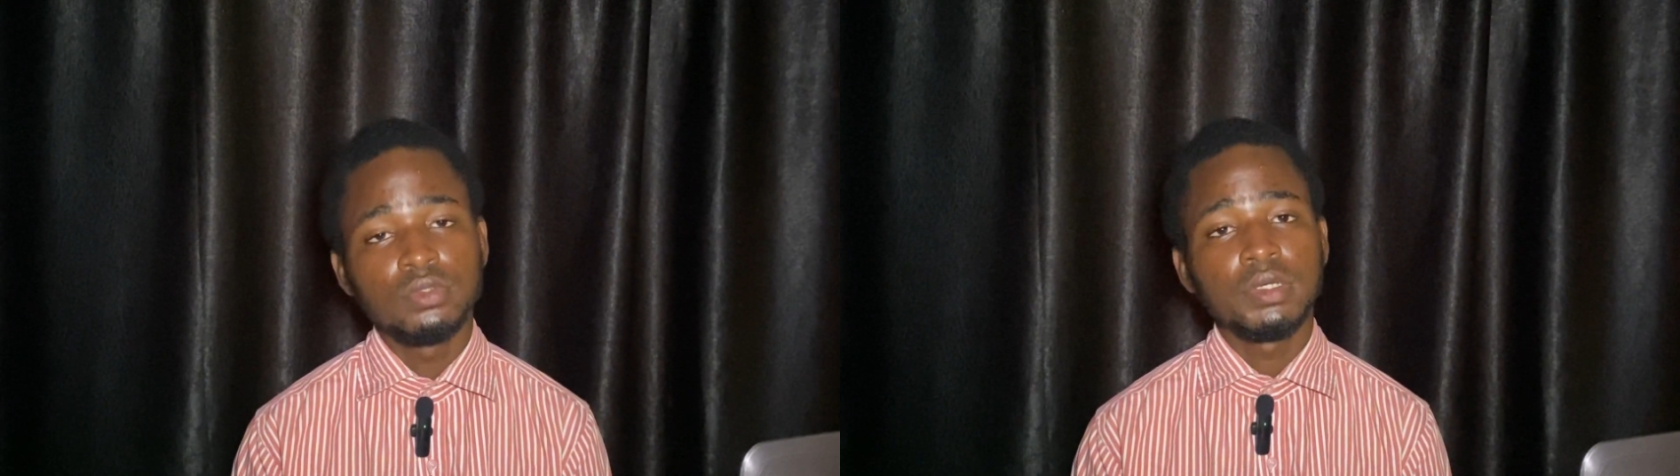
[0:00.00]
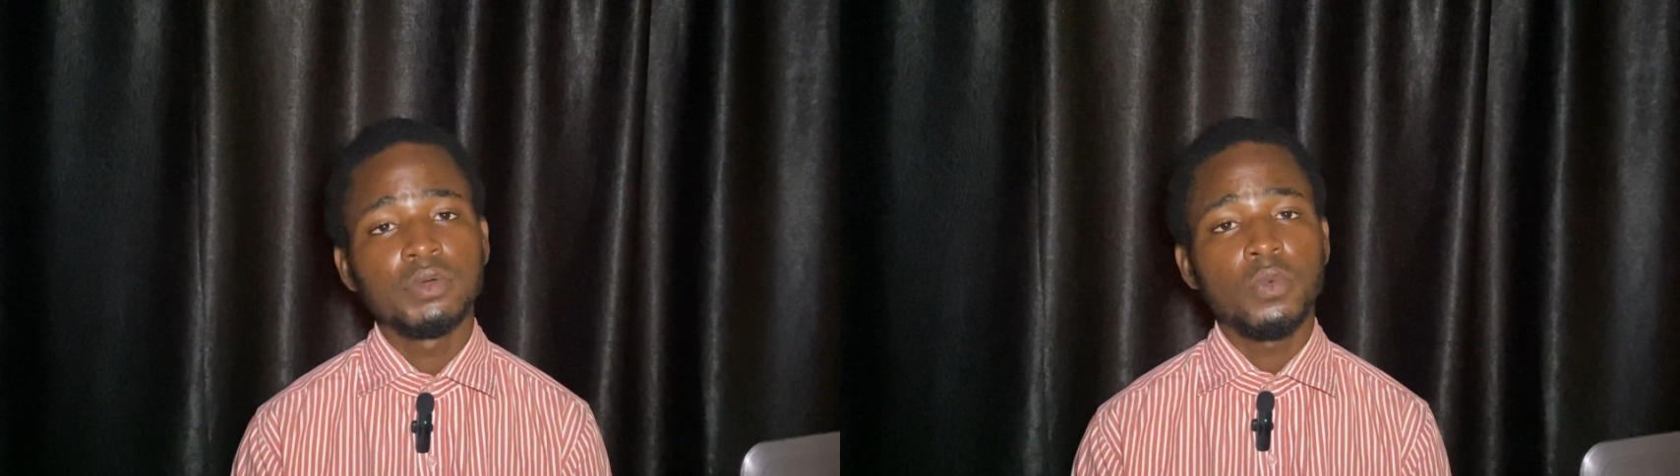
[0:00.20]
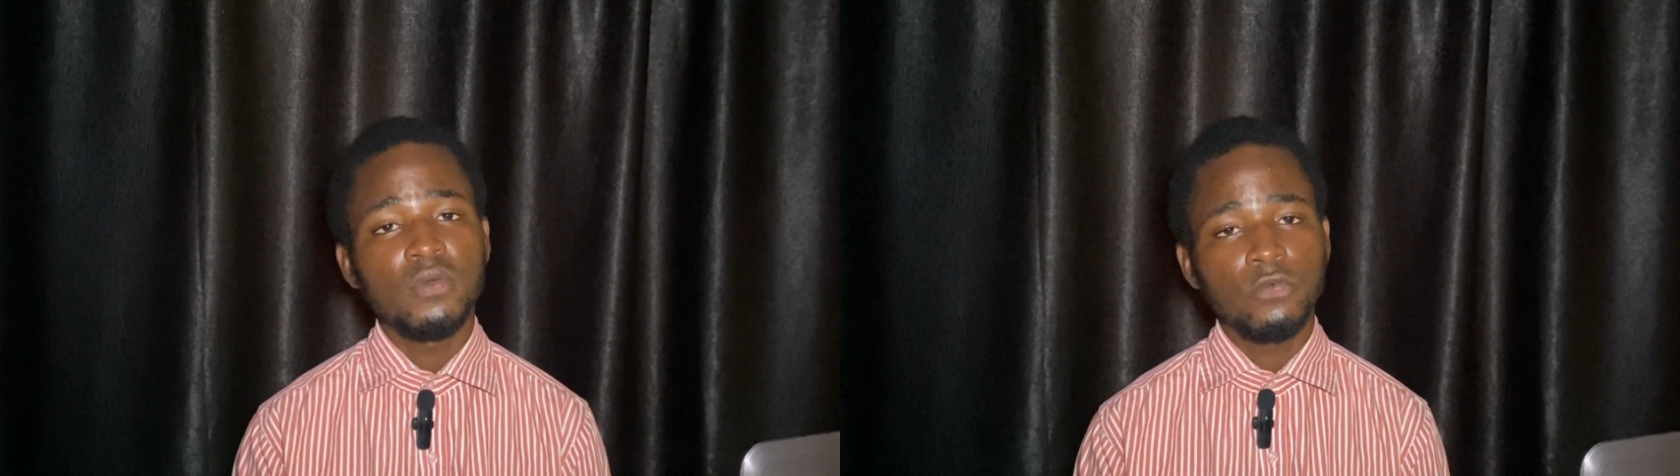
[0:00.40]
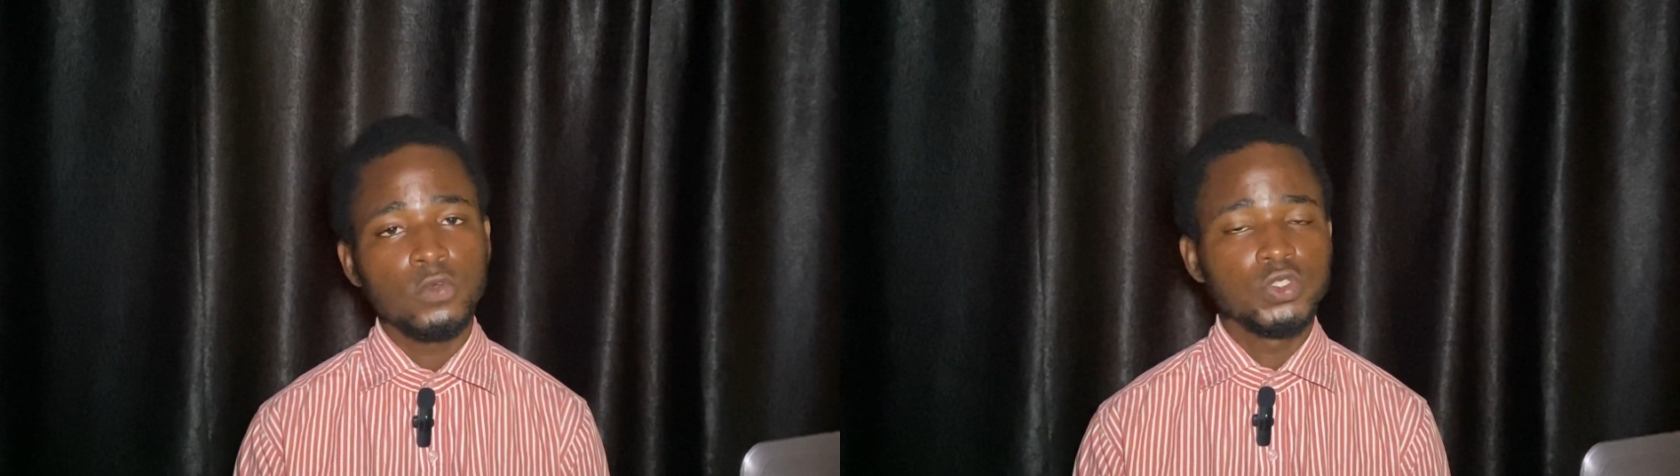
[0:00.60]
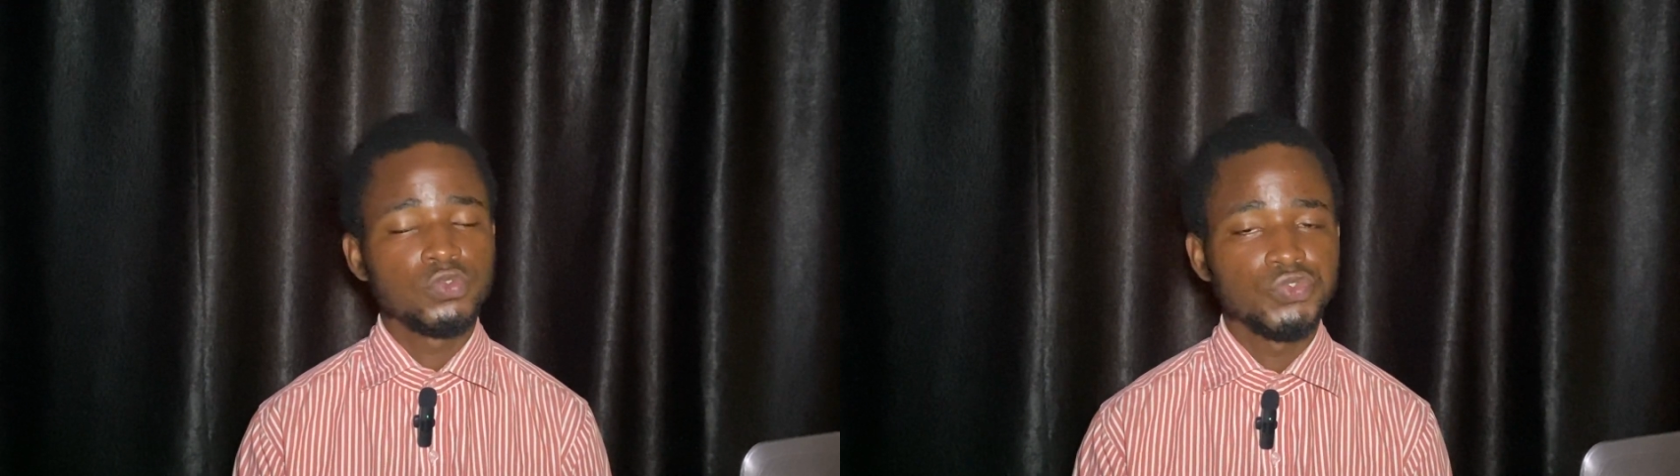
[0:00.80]

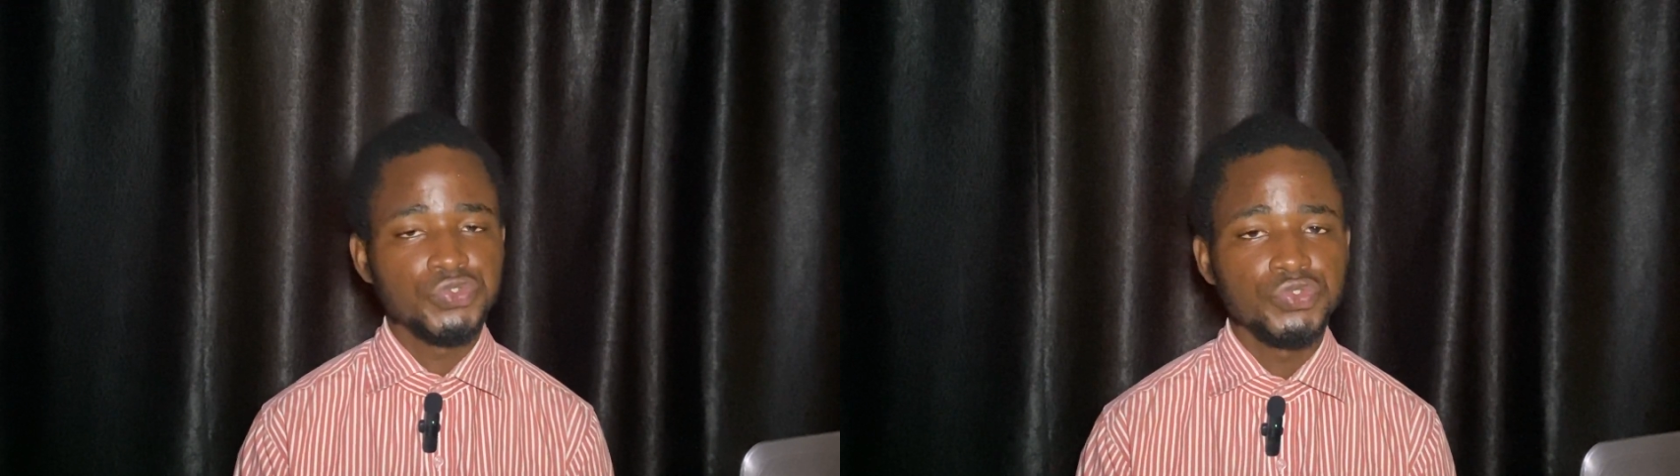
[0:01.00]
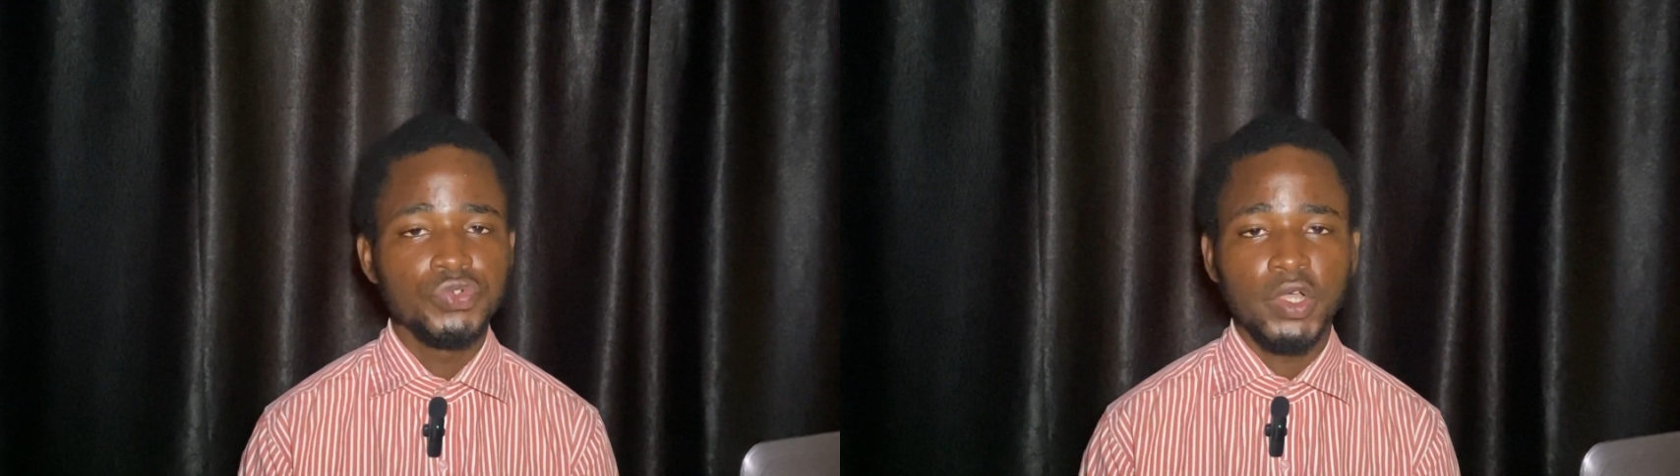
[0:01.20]
1400